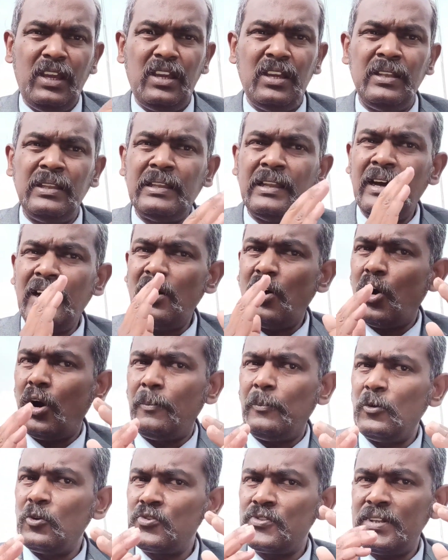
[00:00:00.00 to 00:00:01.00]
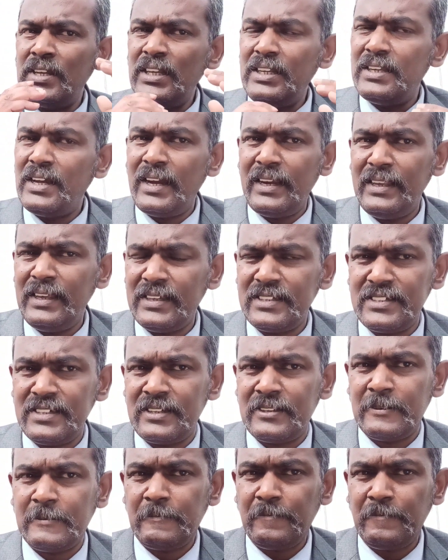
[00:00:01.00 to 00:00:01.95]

in the opposite direction.